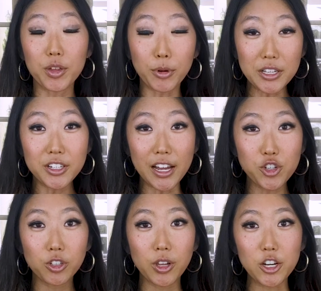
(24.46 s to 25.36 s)
the
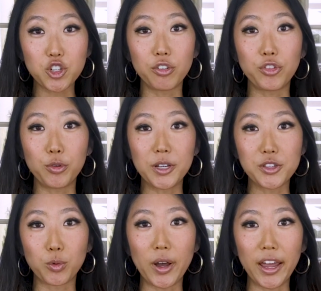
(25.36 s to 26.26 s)
presidential election a few
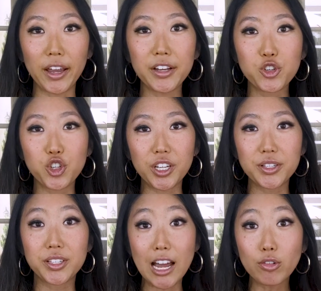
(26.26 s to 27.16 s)
months away,
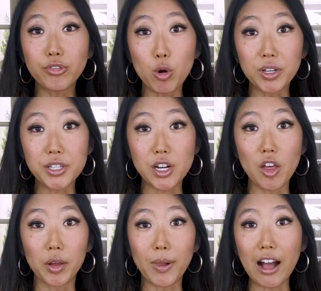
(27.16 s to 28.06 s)
she's now focused
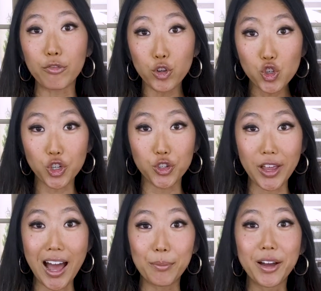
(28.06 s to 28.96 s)
on the Black Futures
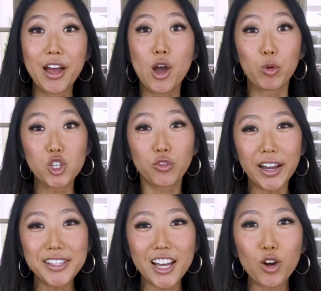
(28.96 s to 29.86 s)
Lab, which
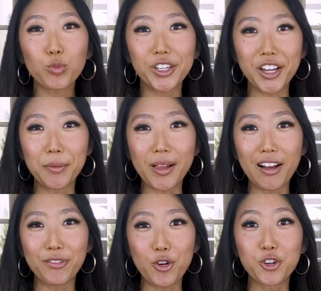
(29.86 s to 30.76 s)
finds out what young
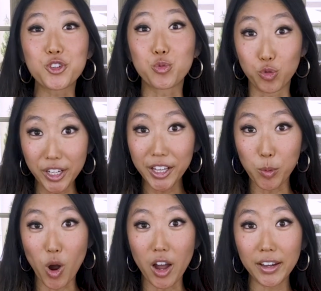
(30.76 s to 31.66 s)
black voters really
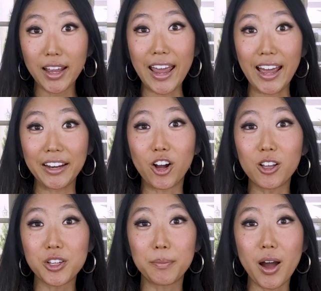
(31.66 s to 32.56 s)
want and
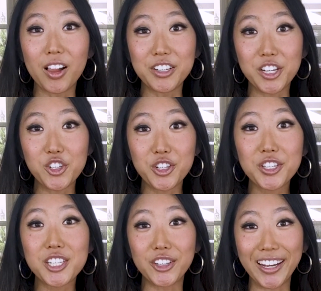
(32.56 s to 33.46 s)
calls on
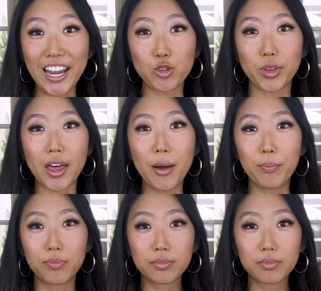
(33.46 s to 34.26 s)
politicians to engage with them.